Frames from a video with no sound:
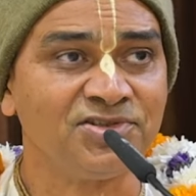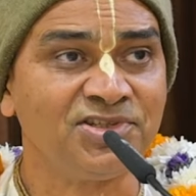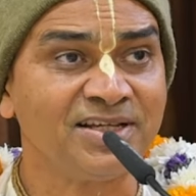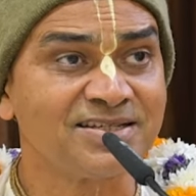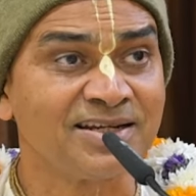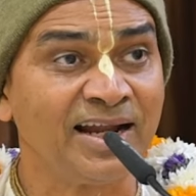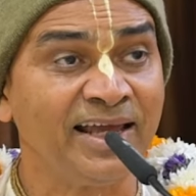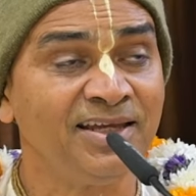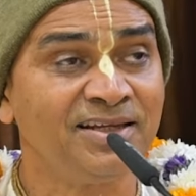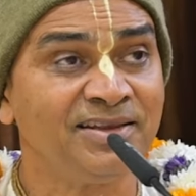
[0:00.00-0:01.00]
just
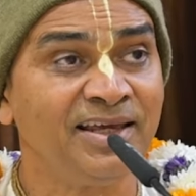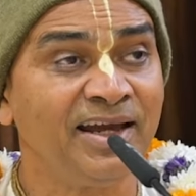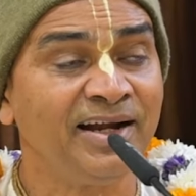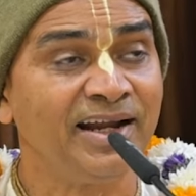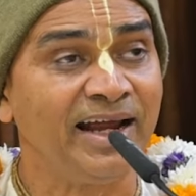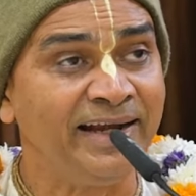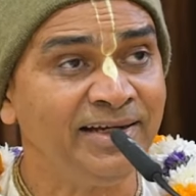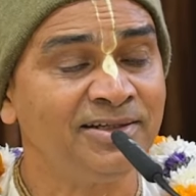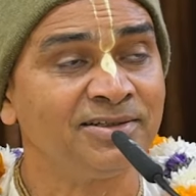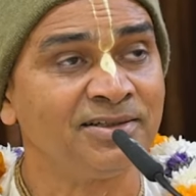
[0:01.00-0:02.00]
like they had
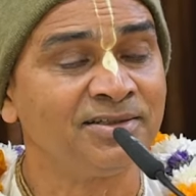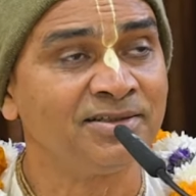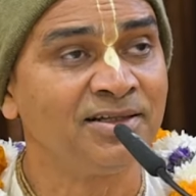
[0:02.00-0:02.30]
entered